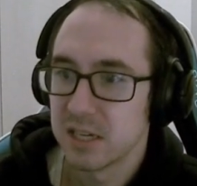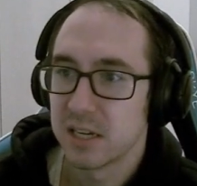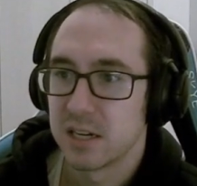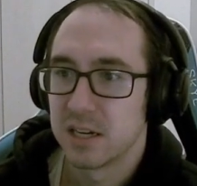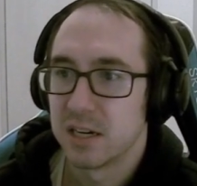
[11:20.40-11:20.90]

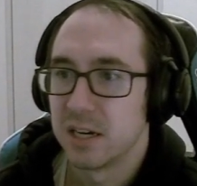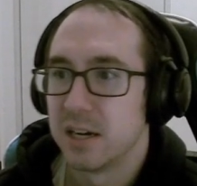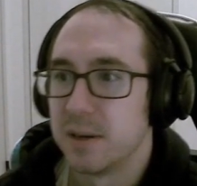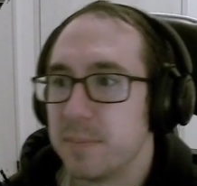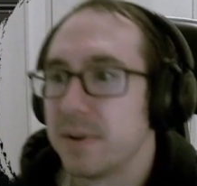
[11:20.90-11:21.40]

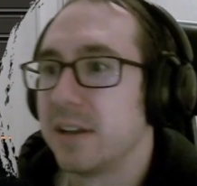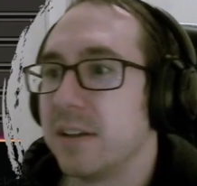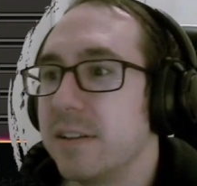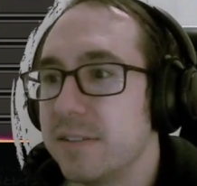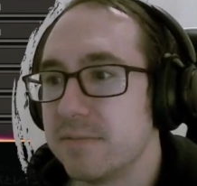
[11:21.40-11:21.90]

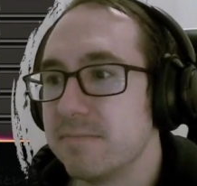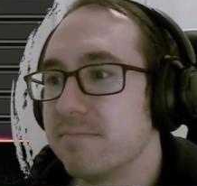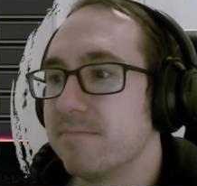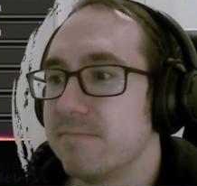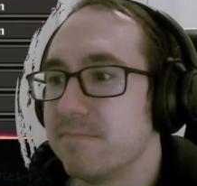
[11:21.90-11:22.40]
and
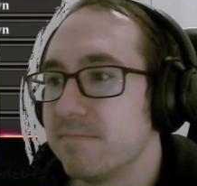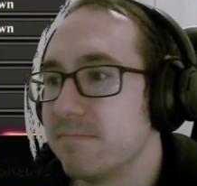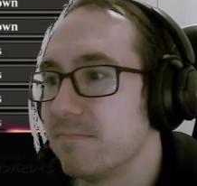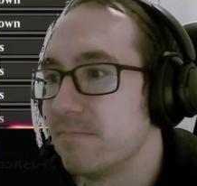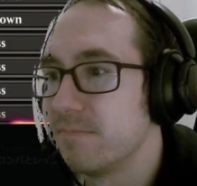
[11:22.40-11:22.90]

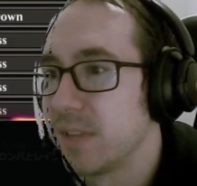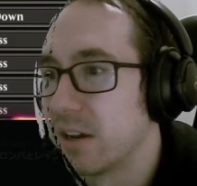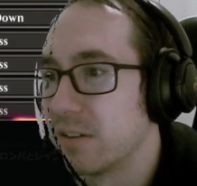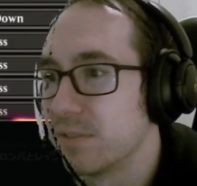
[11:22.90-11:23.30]
yeah,